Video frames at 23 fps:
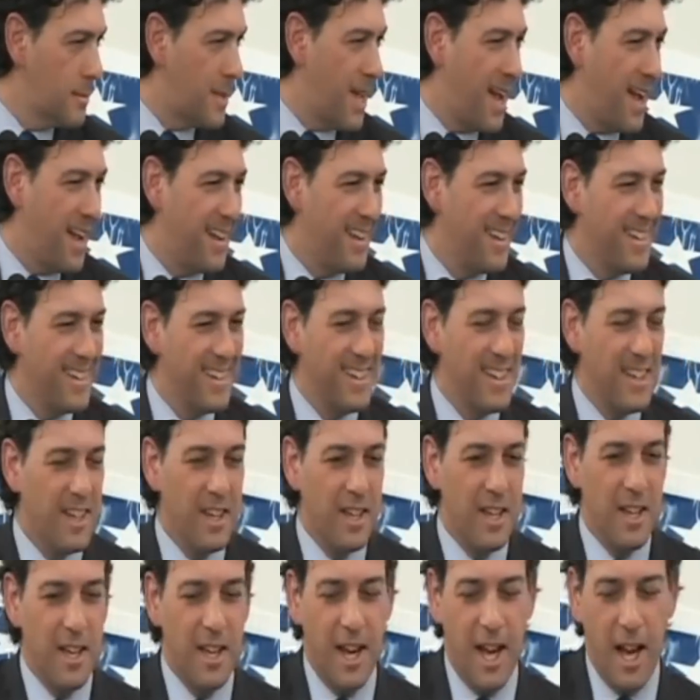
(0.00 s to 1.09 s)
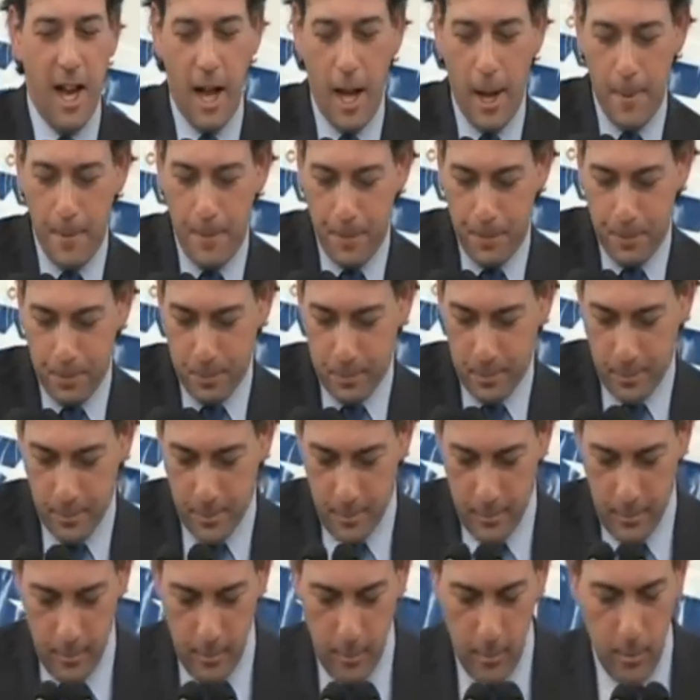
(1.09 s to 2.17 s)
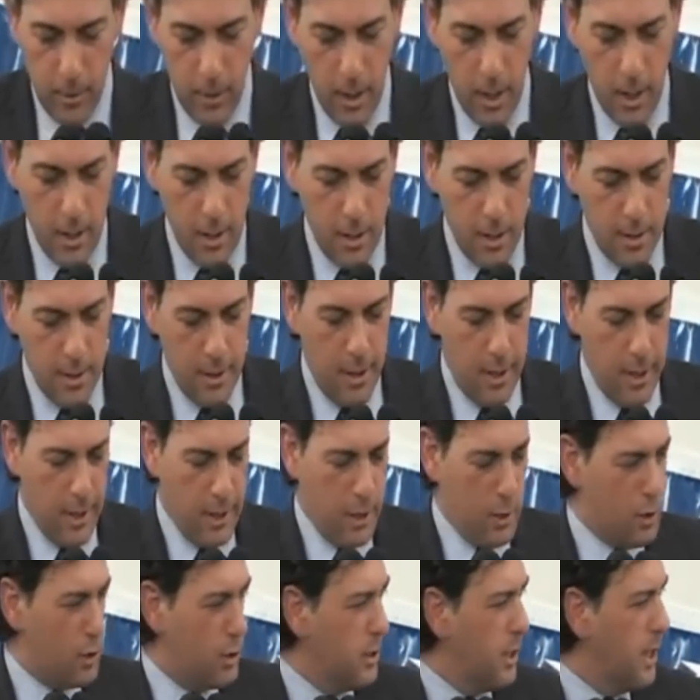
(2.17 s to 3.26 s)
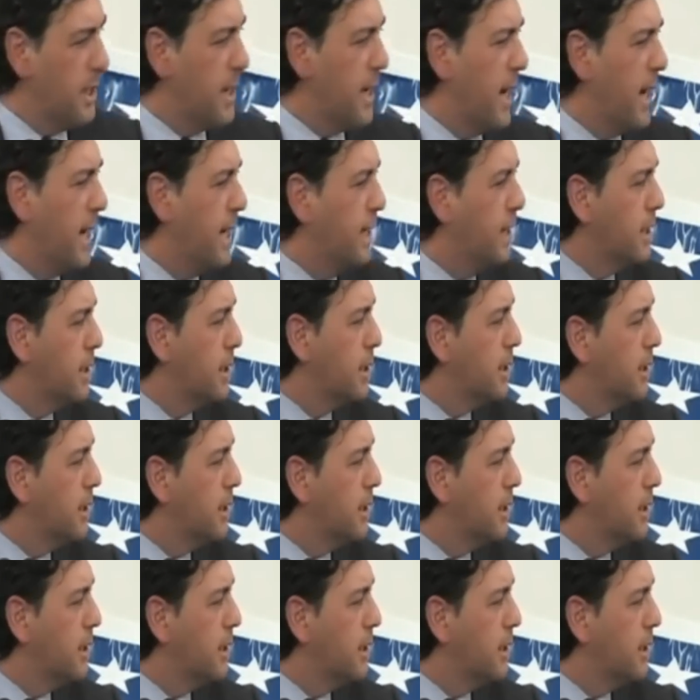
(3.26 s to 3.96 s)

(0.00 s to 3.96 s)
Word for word: Yeah. Um, uh, usually at night